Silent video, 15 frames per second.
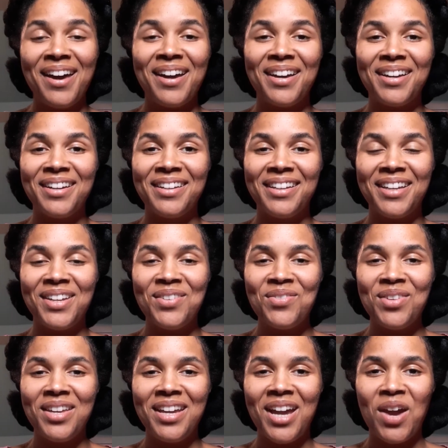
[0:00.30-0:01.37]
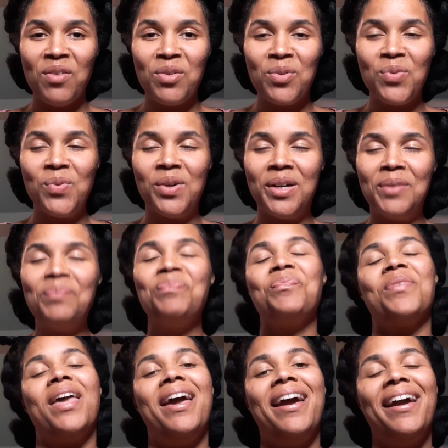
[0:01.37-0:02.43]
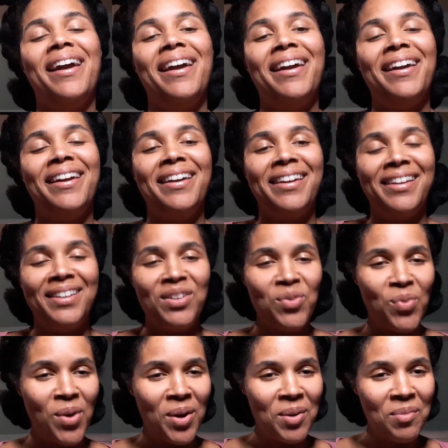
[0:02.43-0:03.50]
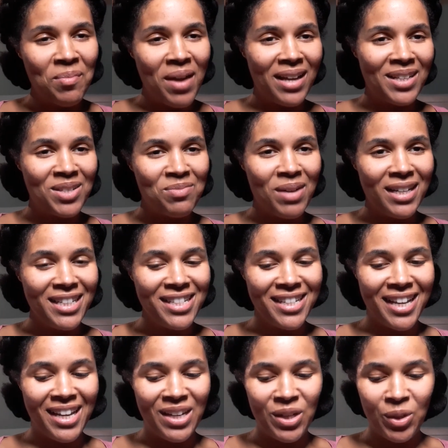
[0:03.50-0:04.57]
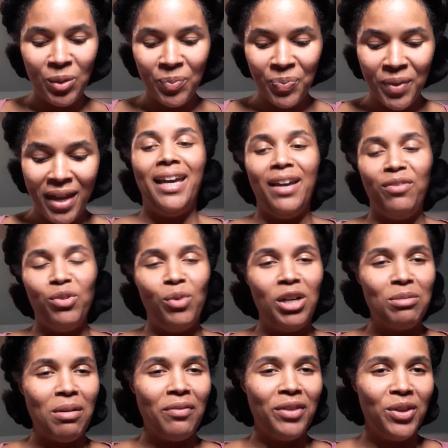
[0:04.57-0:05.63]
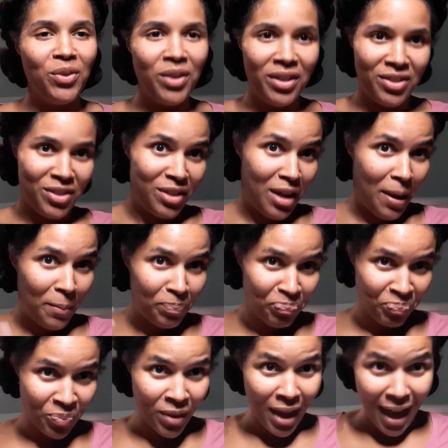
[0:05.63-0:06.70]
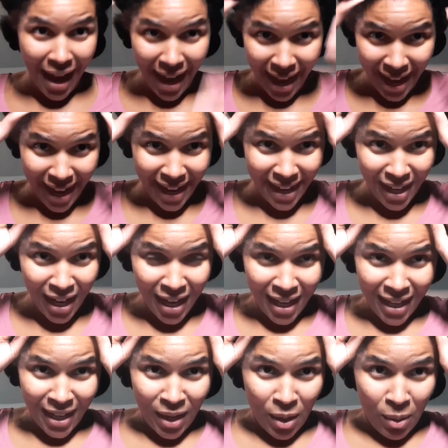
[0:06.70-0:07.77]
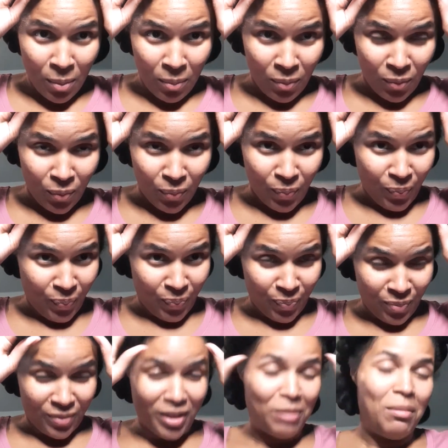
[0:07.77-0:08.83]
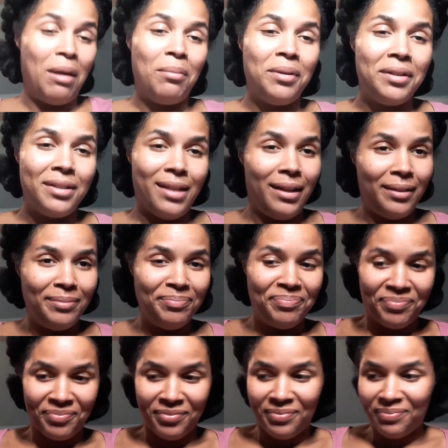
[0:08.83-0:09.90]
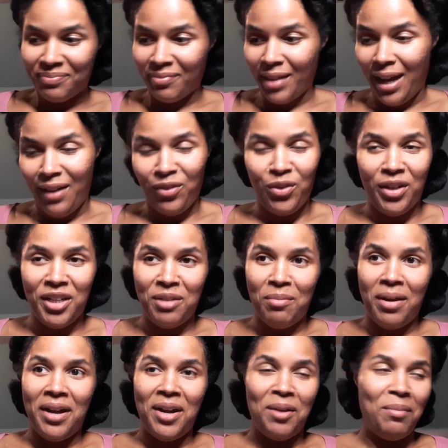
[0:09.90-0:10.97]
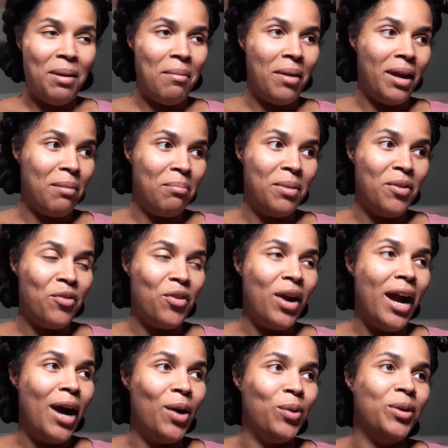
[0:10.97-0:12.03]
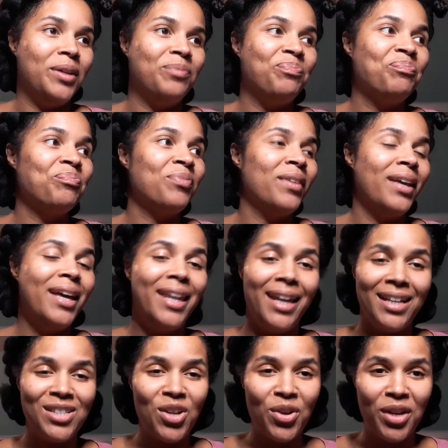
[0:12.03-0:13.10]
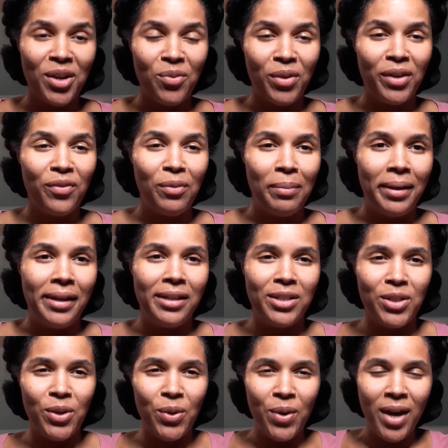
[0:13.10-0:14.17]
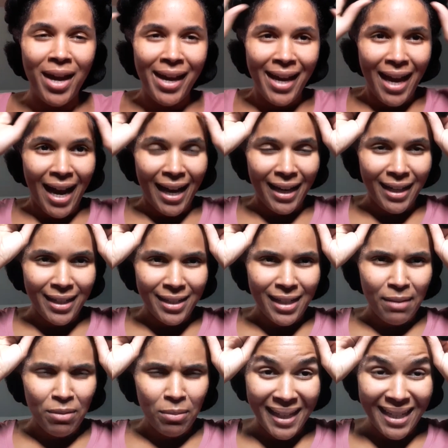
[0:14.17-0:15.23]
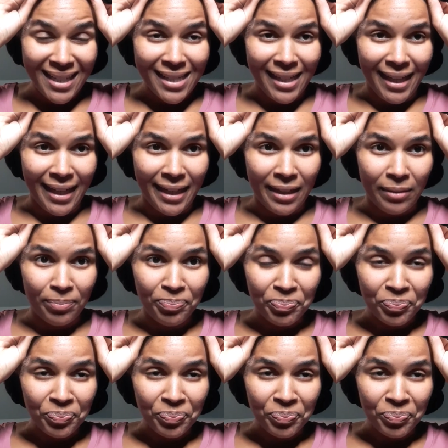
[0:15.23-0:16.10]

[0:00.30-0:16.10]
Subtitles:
Good evening, everyone, and welcome back to my channel. If you watched my video yesterday, I took my beads out after I did my hair. Maybe I kept them in for an hour, and I started getting ready for bed. So I didn't keep the beads in.